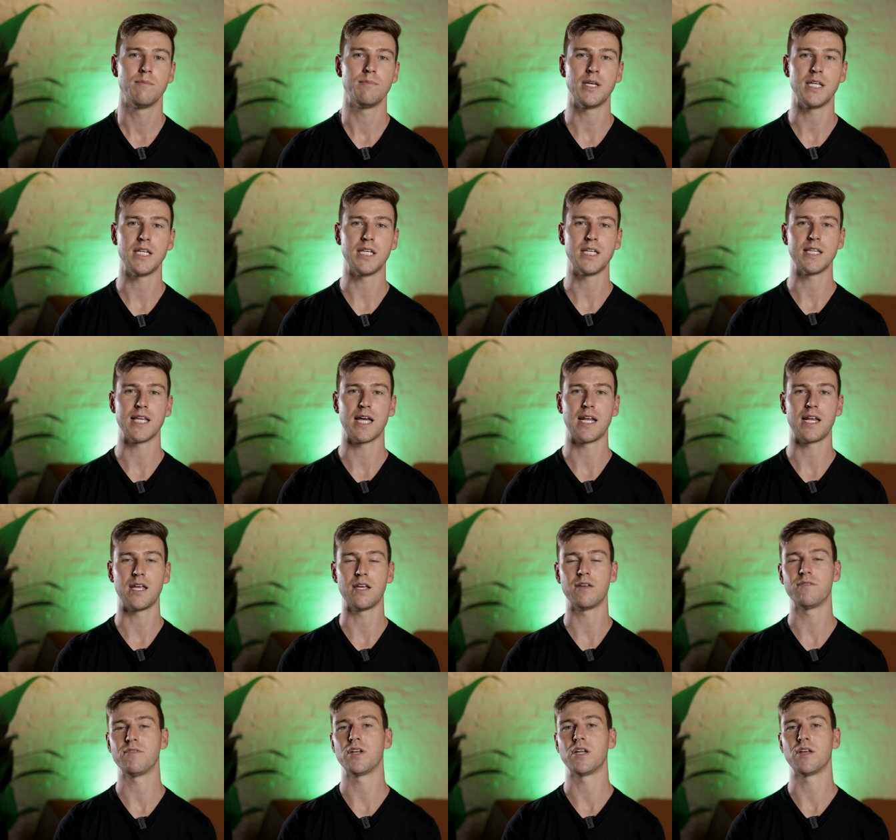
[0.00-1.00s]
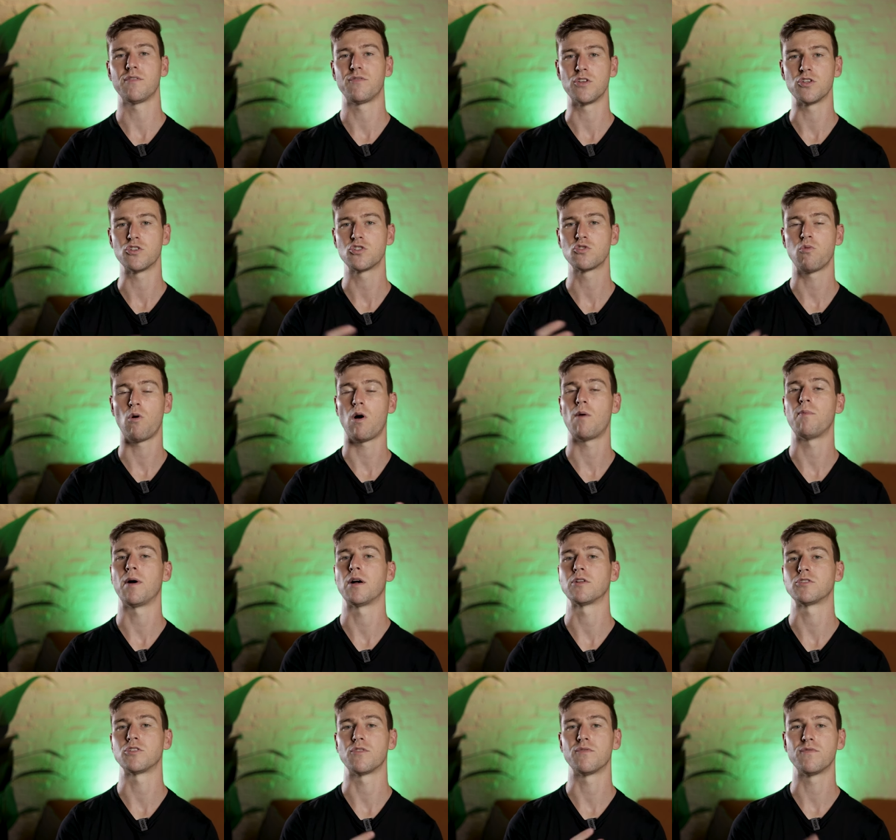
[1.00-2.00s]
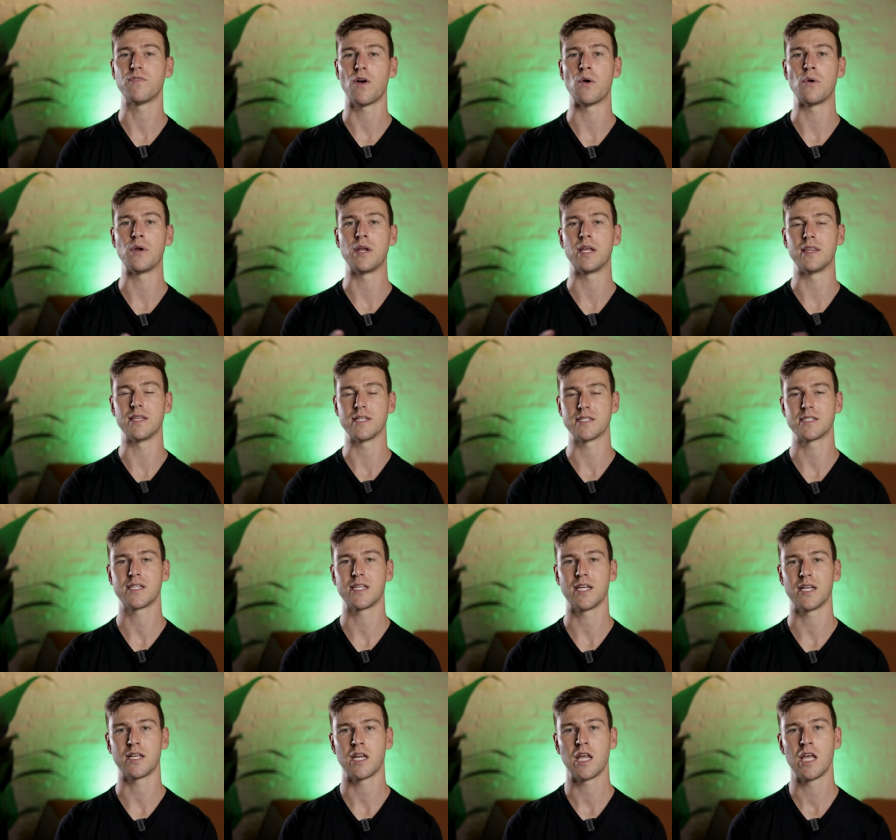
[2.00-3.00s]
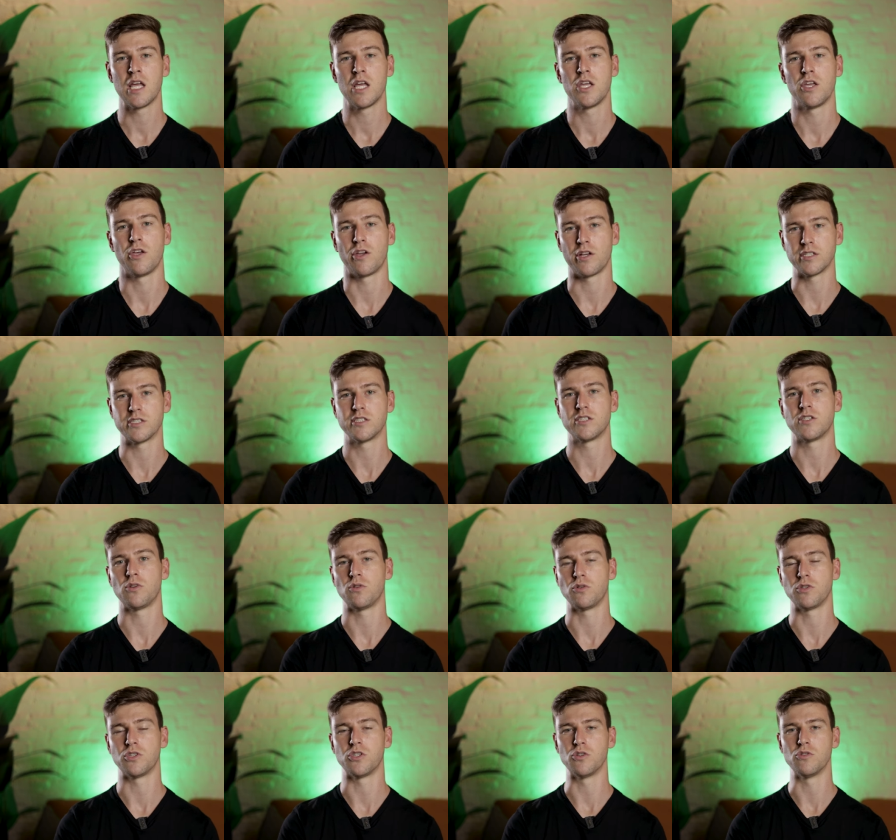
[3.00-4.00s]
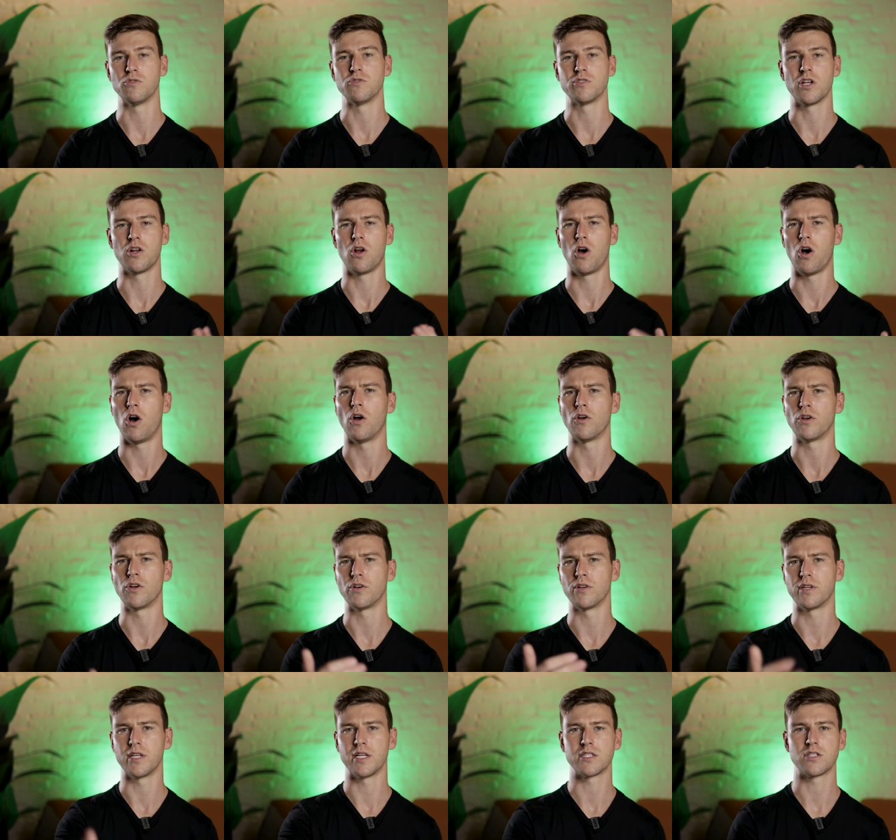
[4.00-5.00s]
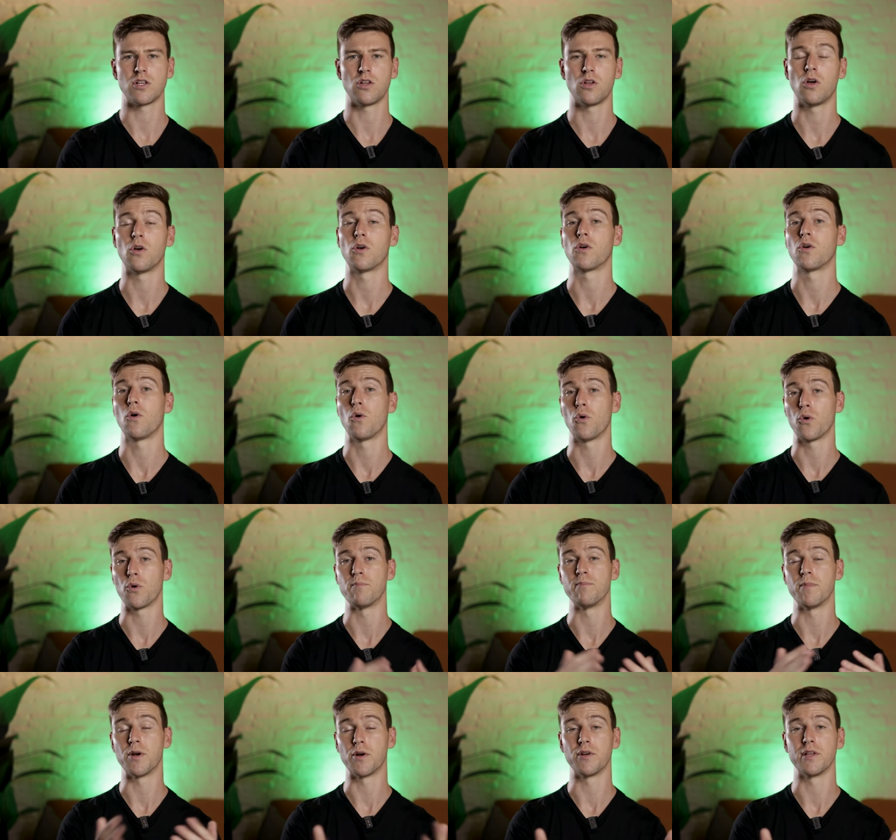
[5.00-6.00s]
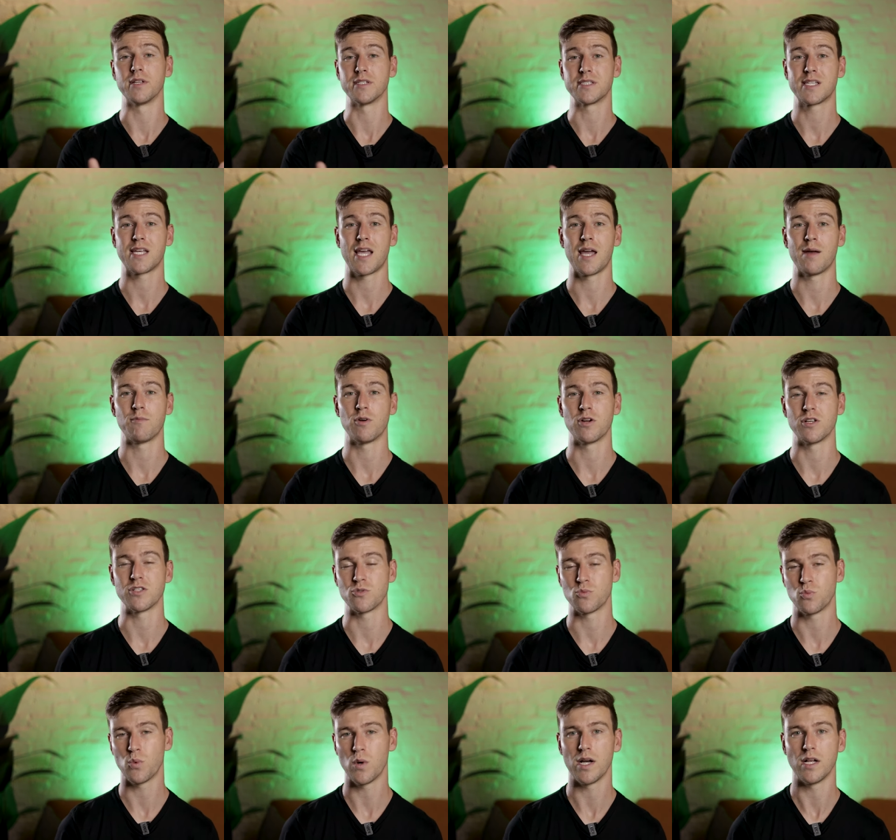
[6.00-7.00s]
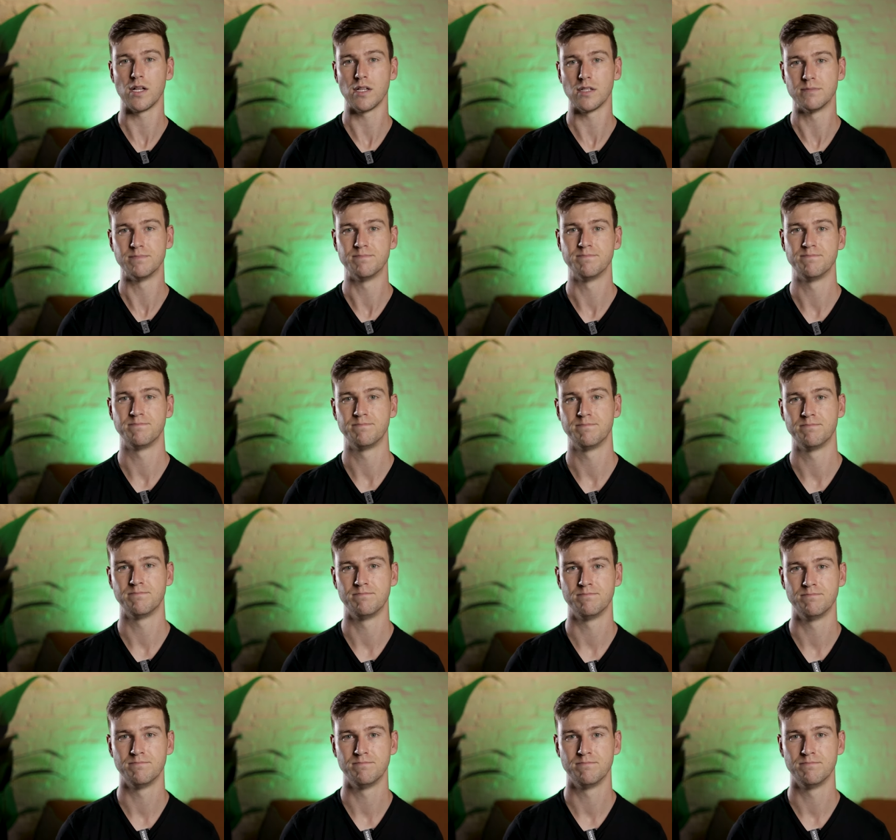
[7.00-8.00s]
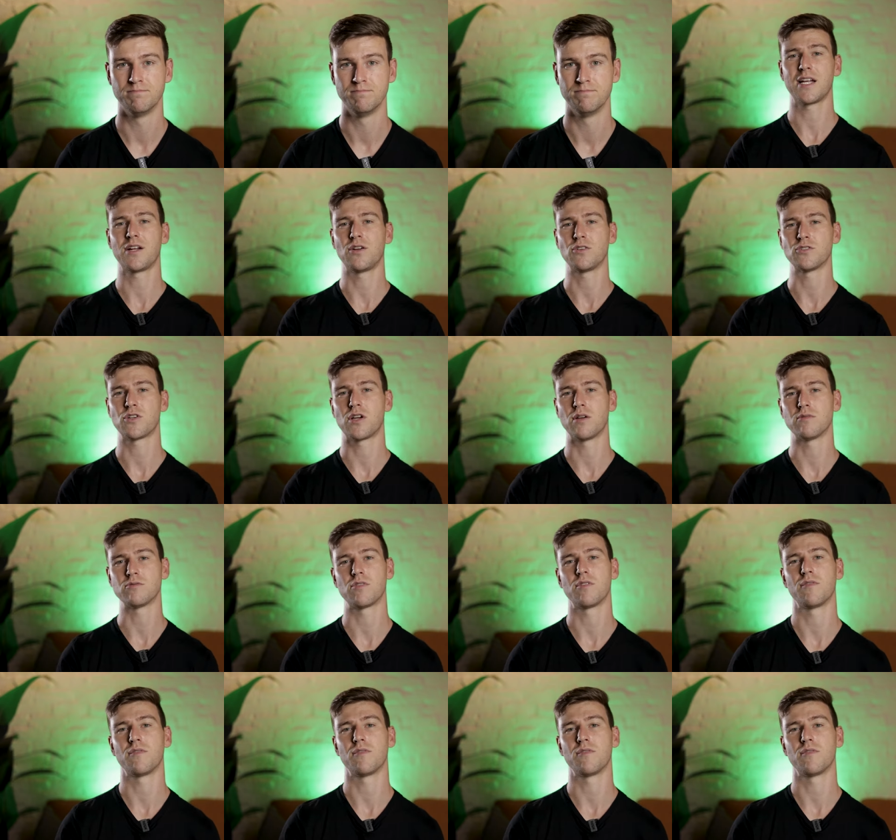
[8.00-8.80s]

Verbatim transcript: meaning that even if you swap out your phone in this kit, you can still use it on your DSLR or mirrorless camera as well. And then this light also comes